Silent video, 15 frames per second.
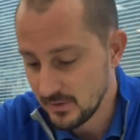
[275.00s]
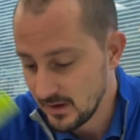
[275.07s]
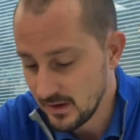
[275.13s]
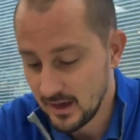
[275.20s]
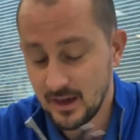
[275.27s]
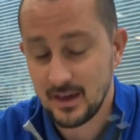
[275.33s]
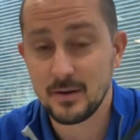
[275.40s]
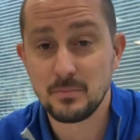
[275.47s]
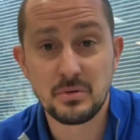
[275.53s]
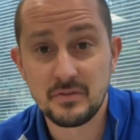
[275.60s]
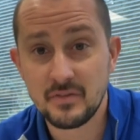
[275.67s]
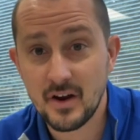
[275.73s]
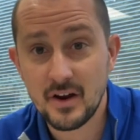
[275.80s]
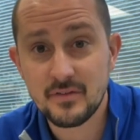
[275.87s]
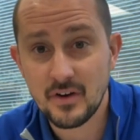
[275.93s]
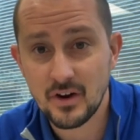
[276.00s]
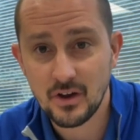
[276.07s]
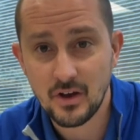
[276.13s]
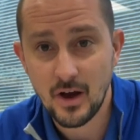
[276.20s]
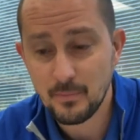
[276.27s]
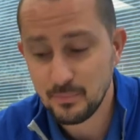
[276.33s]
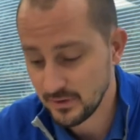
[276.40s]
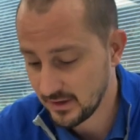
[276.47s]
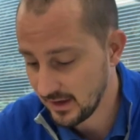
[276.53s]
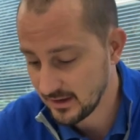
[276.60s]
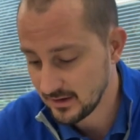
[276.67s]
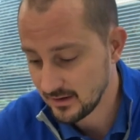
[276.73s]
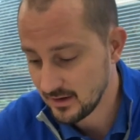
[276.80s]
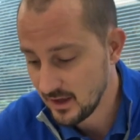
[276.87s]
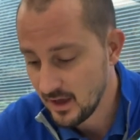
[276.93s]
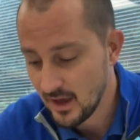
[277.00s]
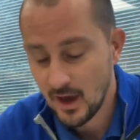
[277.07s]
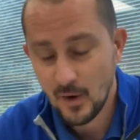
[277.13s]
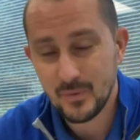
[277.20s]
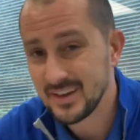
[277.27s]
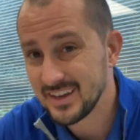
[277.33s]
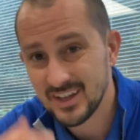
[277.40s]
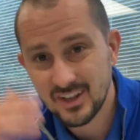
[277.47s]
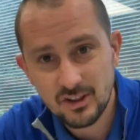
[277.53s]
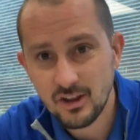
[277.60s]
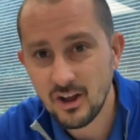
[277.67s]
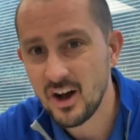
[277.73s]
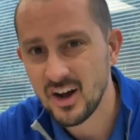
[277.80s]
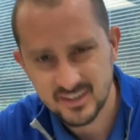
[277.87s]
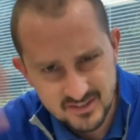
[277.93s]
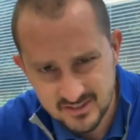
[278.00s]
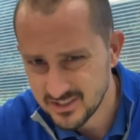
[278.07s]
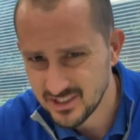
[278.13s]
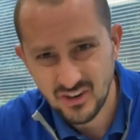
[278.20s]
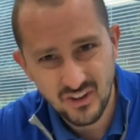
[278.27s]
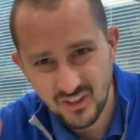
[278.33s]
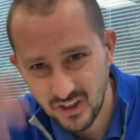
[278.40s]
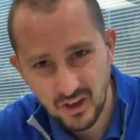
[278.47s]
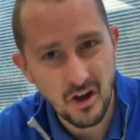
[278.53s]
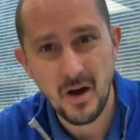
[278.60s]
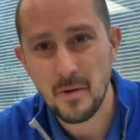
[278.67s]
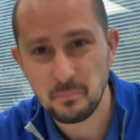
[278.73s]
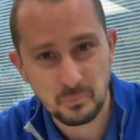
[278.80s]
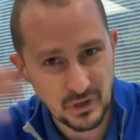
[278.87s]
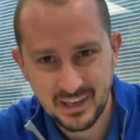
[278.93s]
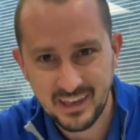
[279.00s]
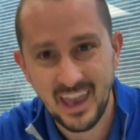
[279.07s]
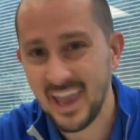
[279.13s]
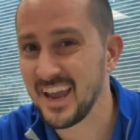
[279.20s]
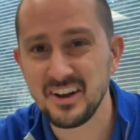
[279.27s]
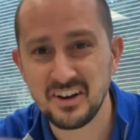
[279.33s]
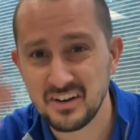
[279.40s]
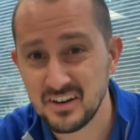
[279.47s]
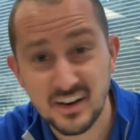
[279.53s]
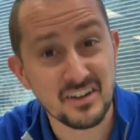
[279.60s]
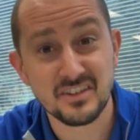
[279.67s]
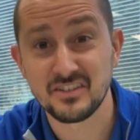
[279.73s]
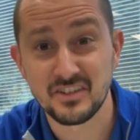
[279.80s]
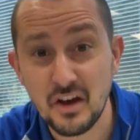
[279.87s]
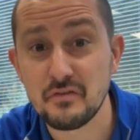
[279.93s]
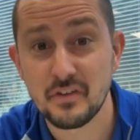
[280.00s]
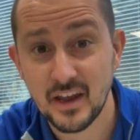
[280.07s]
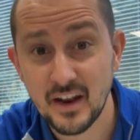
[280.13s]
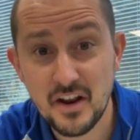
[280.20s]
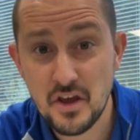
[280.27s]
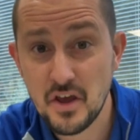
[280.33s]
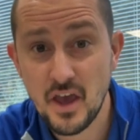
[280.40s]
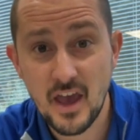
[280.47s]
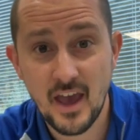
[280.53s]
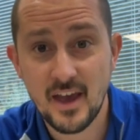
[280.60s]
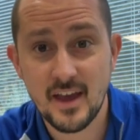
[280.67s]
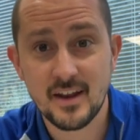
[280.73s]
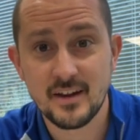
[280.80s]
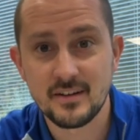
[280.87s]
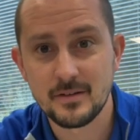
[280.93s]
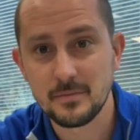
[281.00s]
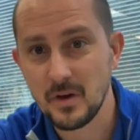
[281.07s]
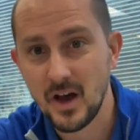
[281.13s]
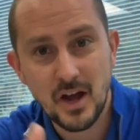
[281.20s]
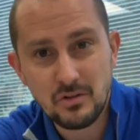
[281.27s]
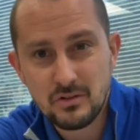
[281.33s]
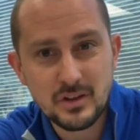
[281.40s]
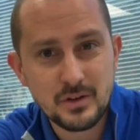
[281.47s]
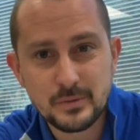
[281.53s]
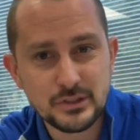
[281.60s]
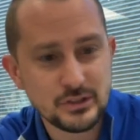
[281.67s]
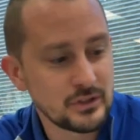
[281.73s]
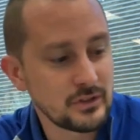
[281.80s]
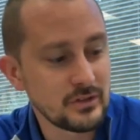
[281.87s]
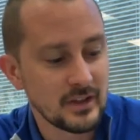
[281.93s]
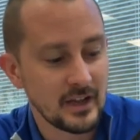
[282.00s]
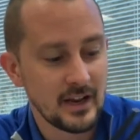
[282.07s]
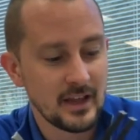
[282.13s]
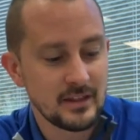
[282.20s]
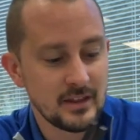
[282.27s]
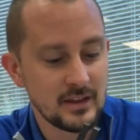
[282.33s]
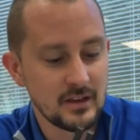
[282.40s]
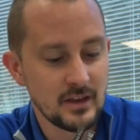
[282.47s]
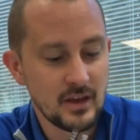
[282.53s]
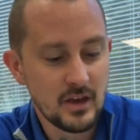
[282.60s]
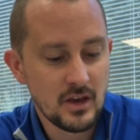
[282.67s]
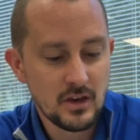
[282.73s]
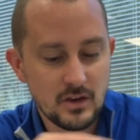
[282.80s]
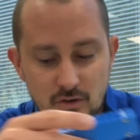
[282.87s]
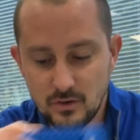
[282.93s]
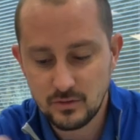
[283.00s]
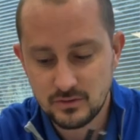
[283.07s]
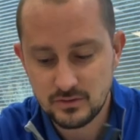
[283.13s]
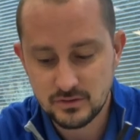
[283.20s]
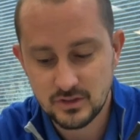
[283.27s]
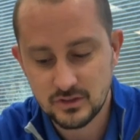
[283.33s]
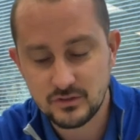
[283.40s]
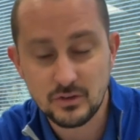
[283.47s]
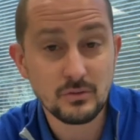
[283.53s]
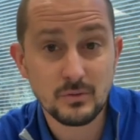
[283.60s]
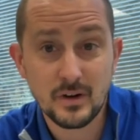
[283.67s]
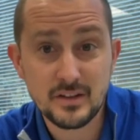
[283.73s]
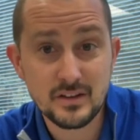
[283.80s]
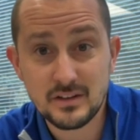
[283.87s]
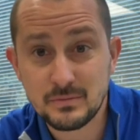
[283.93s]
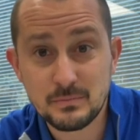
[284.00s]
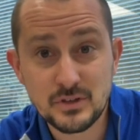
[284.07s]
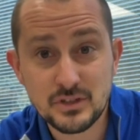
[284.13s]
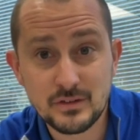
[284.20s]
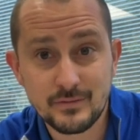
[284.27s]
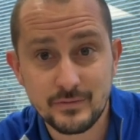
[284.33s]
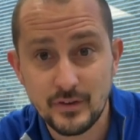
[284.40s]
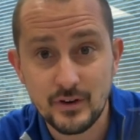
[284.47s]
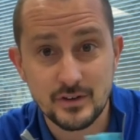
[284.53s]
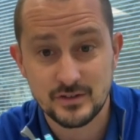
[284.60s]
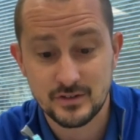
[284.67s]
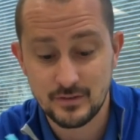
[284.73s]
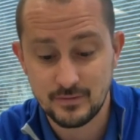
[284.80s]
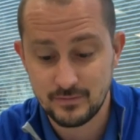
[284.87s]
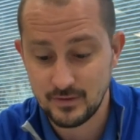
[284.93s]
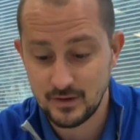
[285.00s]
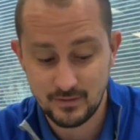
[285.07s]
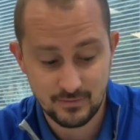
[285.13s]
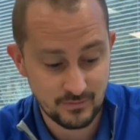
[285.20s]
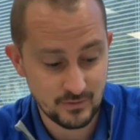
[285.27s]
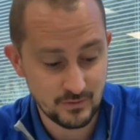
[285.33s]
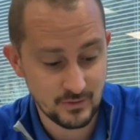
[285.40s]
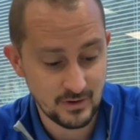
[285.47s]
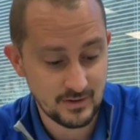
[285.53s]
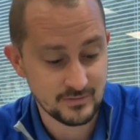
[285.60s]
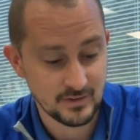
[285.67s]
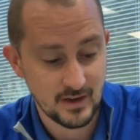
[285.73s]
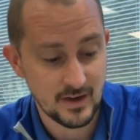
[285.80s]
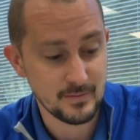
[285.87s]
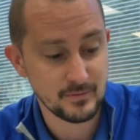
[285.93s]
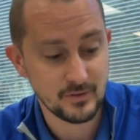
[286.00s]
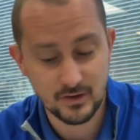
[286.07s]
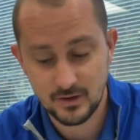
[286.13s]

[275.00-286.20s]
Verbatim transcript: It can be very, very complicated, and we can get lost in all the complicatedness of it. And I don't think we should do that. I think, you know, just don't run this mission first if you don't have time